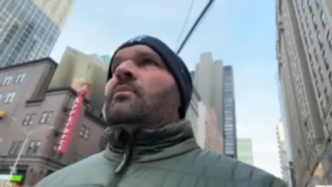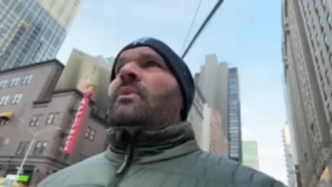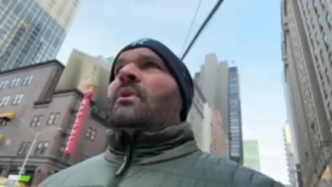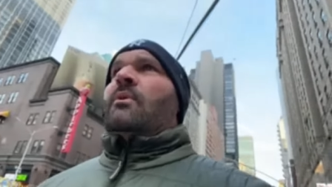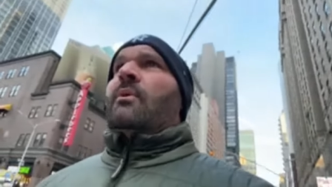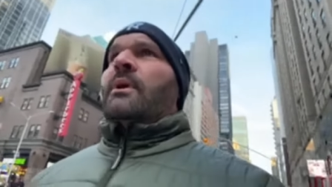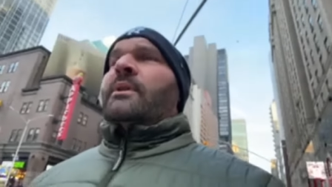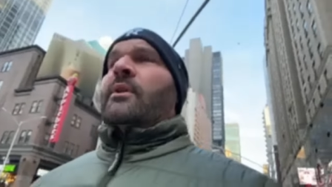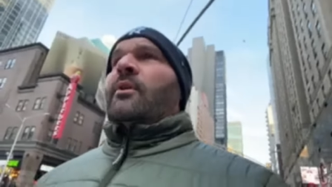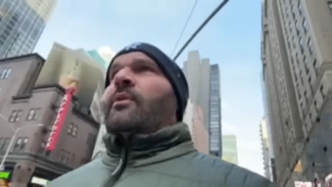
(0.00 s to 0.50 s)

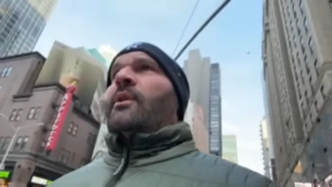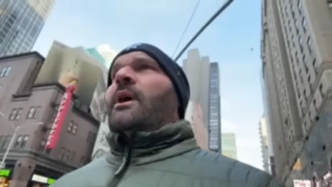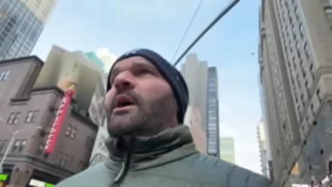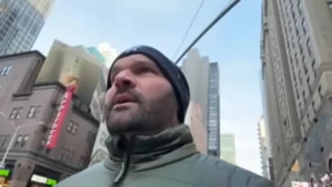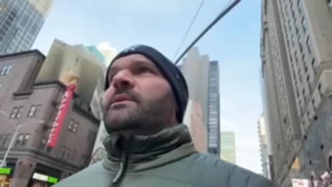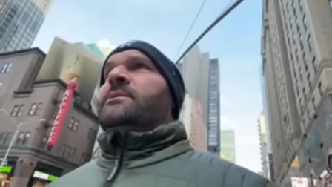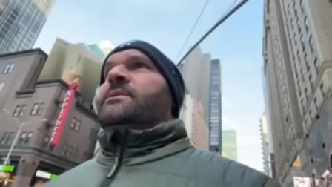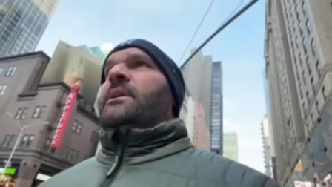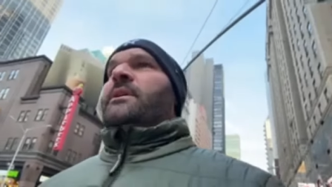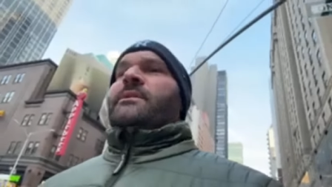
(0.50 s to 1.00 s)
right there the
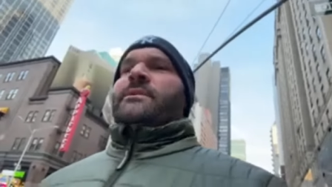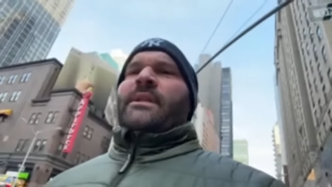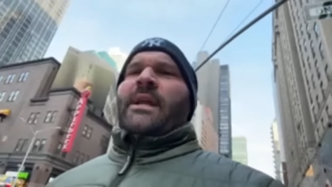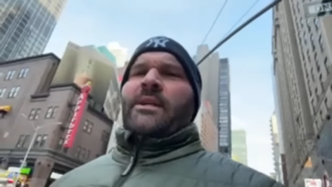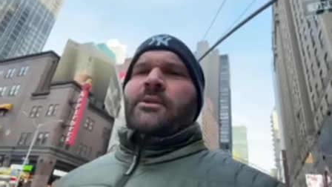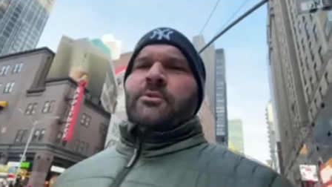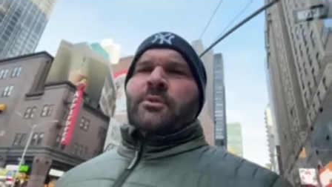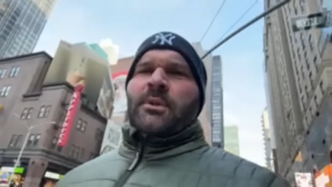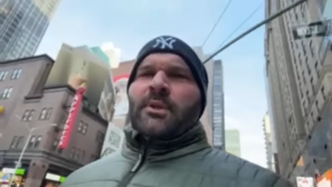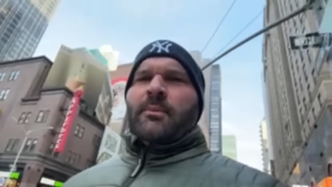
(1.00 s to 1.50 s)
Hudson,
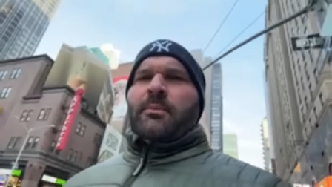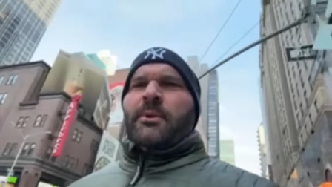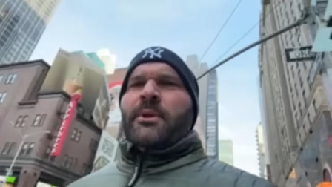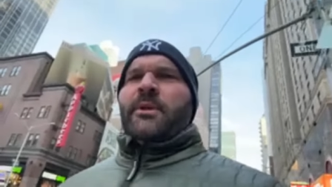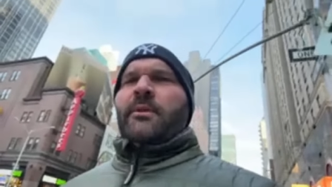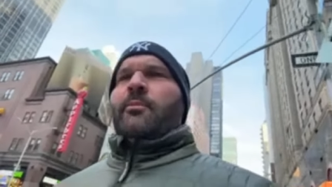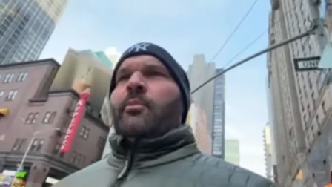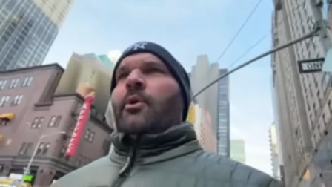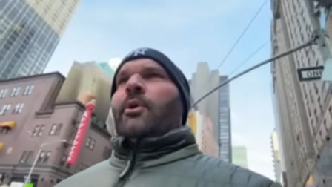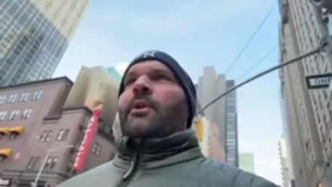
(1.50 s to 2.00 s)
Statue of Liberty,
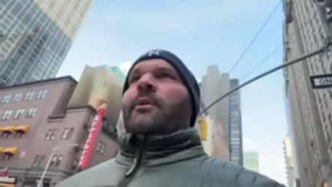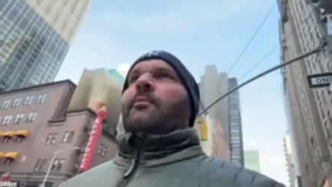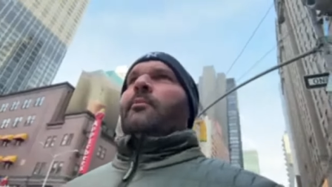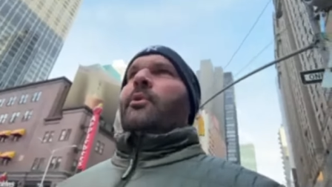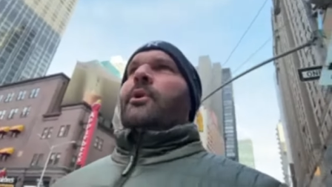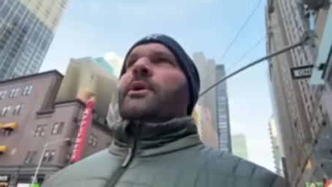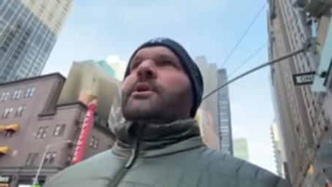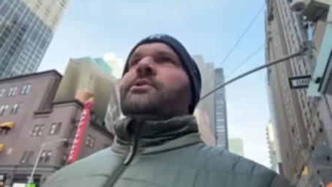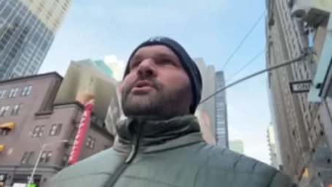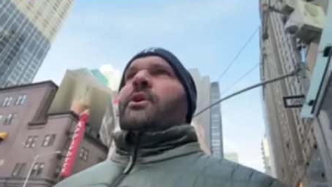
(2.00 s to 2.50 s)
the Brooklyn
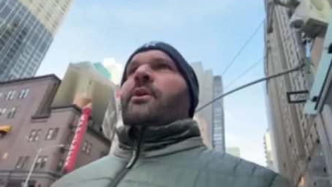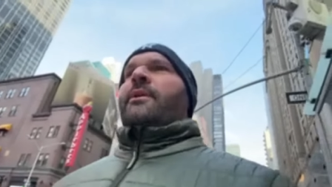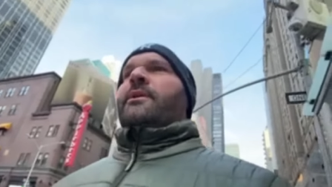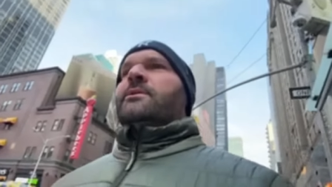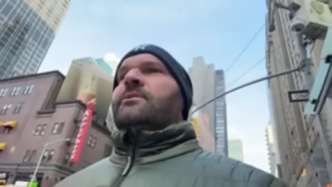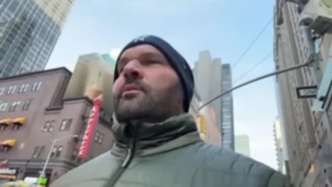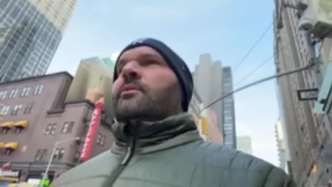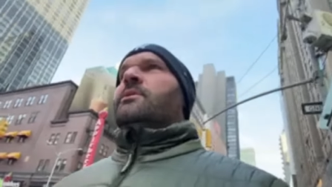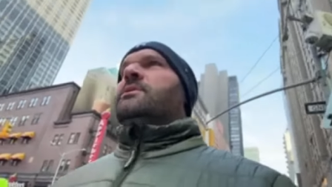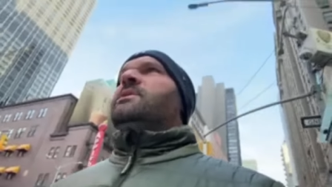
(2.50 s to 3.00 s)
Bridge, all that
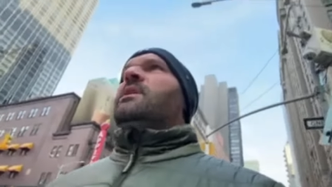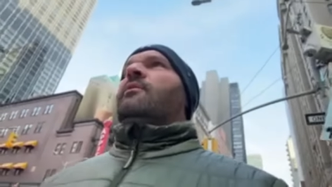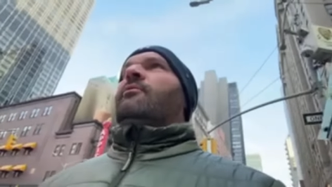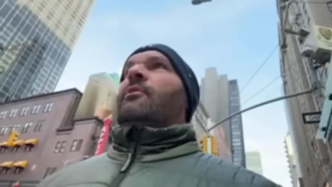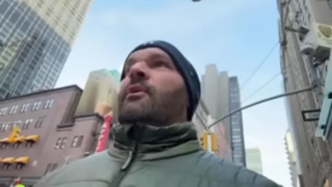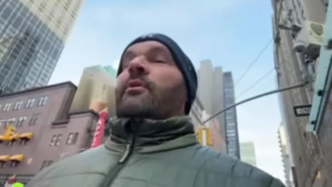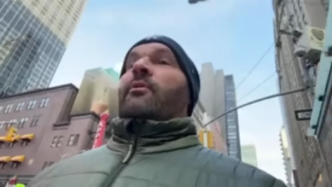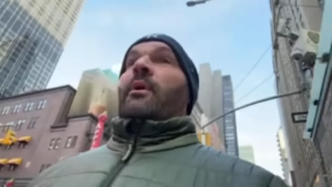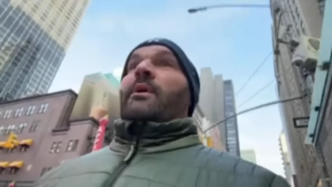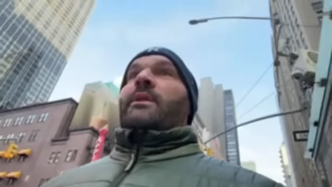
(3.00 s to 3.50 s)
sort of stuff.
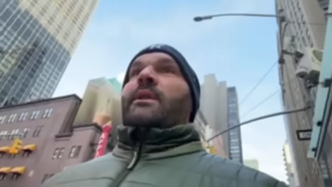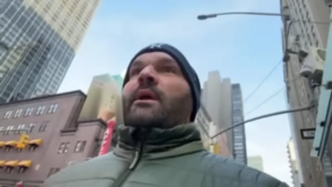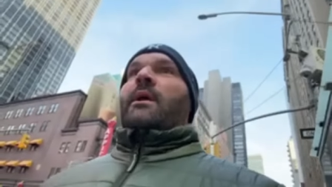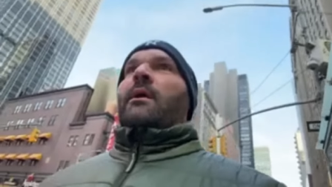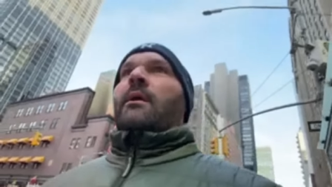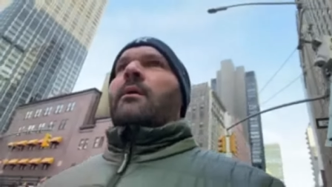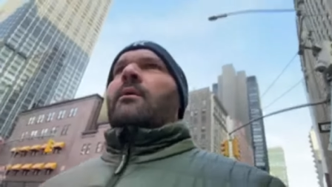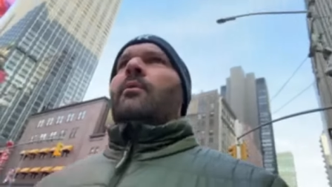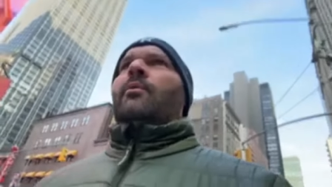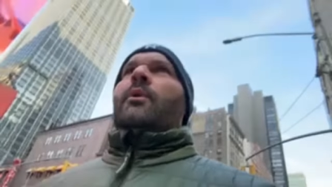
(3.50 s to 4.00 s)
Like right
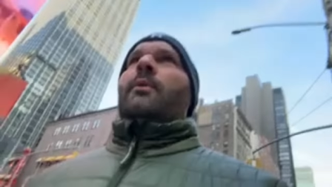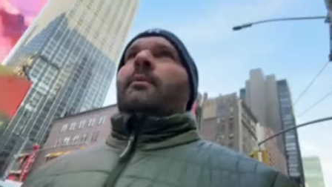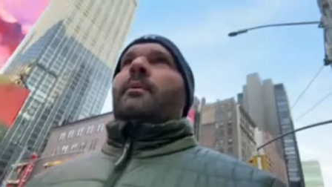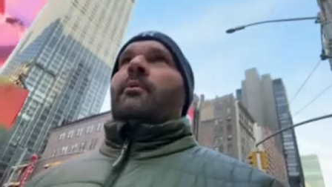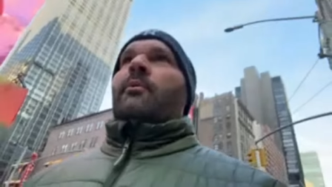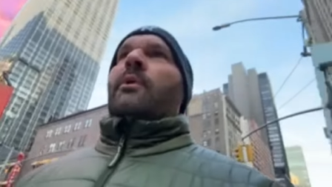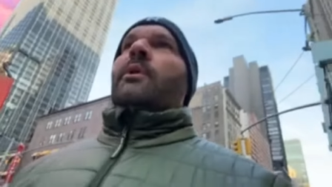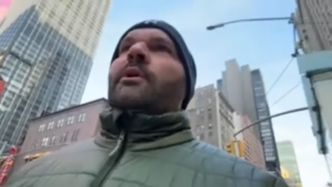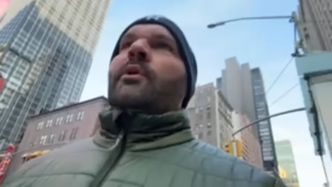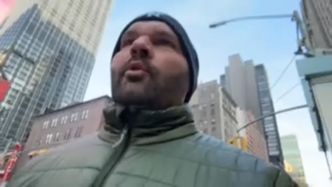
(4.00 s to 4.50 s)
there would have been
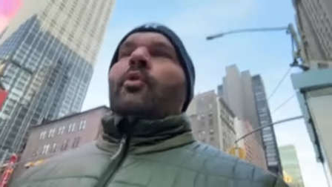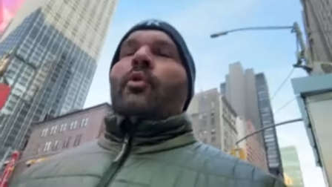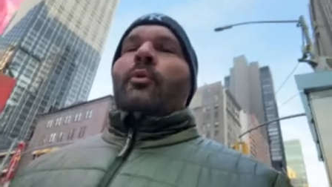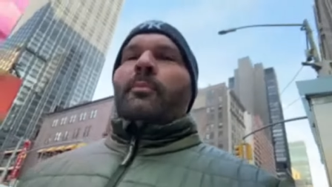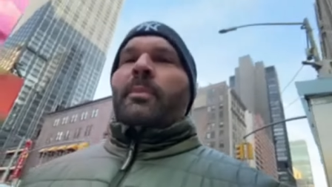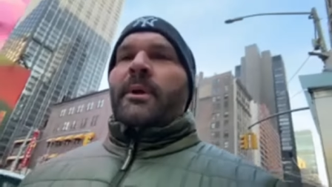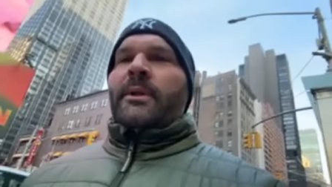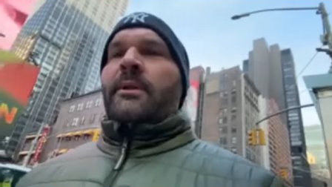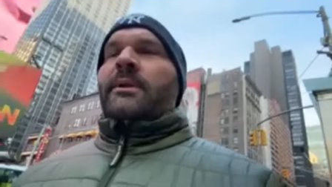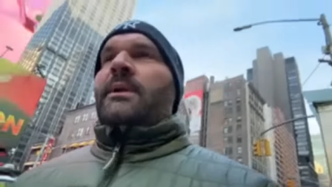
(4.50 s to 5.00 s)
really cool,
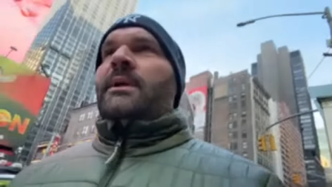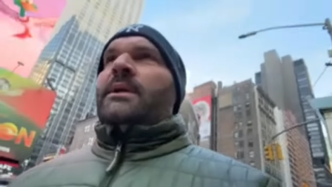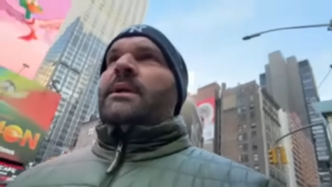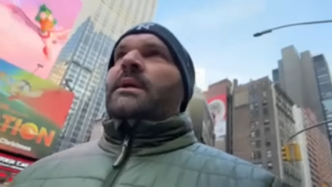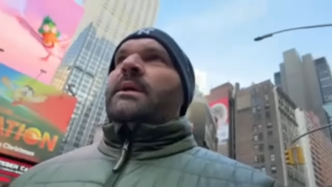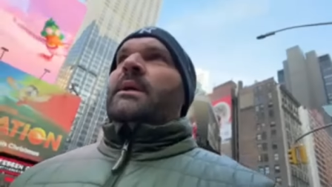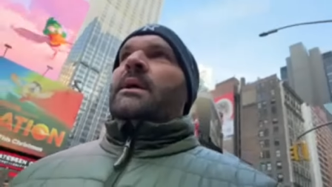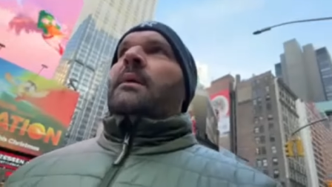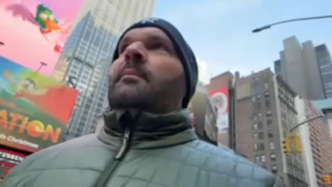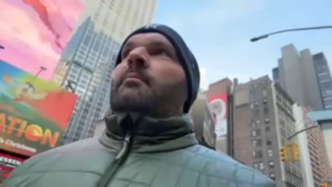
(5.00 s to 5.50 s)
but
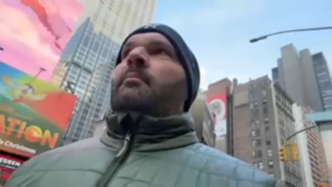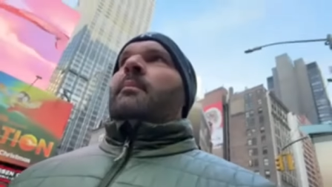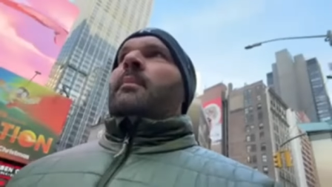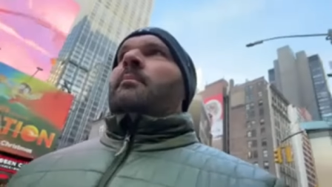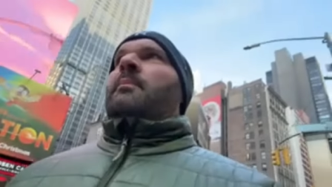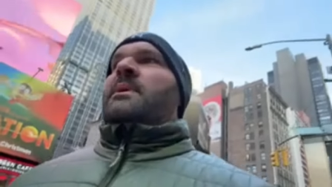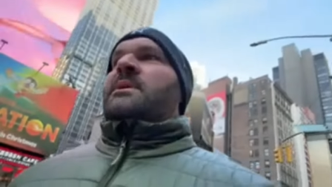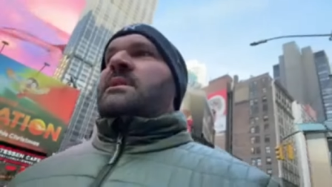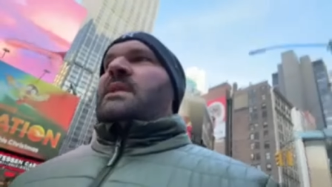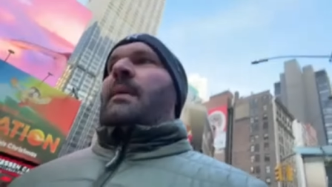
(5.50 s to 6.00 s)
missed